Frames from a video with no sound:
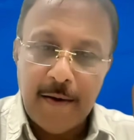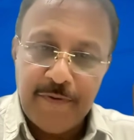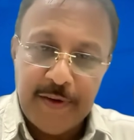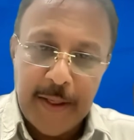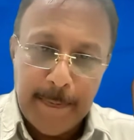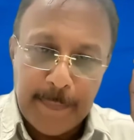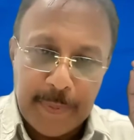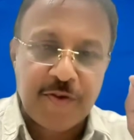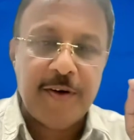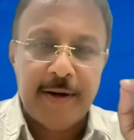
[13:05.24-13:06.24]
Every
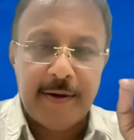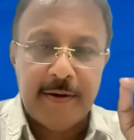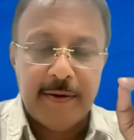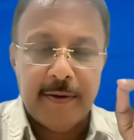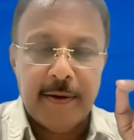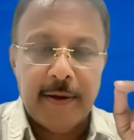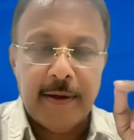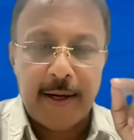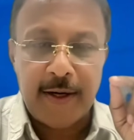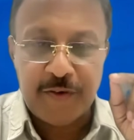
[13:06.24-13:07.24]
president
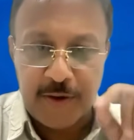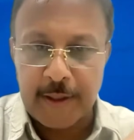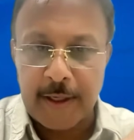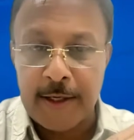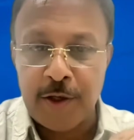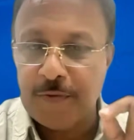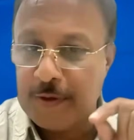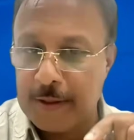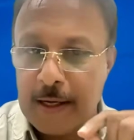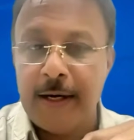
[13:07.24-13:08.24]
and secretary
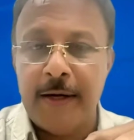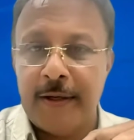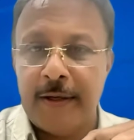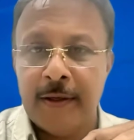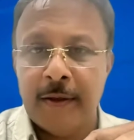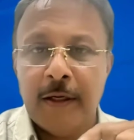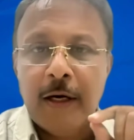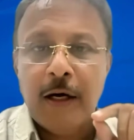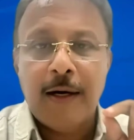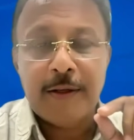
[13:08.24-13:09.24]
of the current year
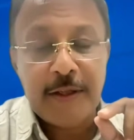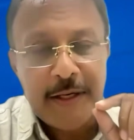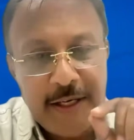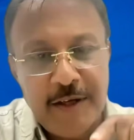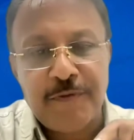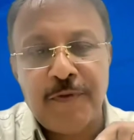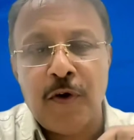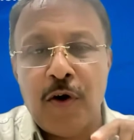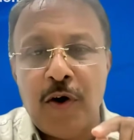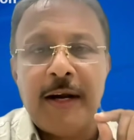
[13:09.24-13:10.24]
are the
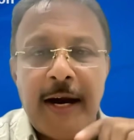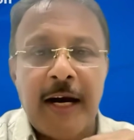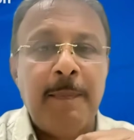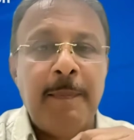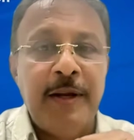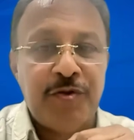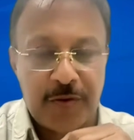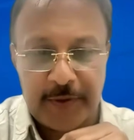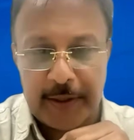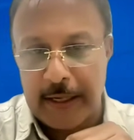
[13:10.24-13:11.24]
default
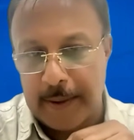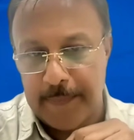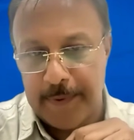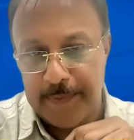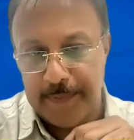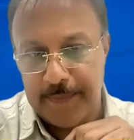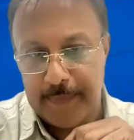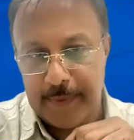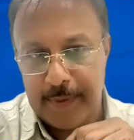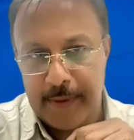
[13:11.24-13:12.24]
admins of the club.
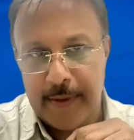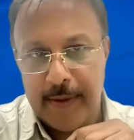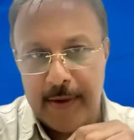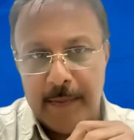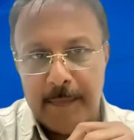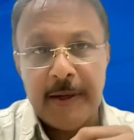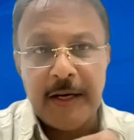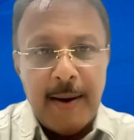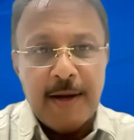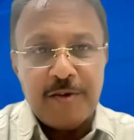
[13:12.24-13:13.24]

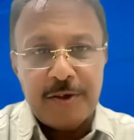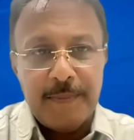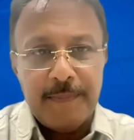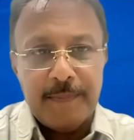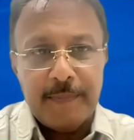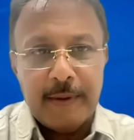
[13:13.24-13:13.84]
But imagine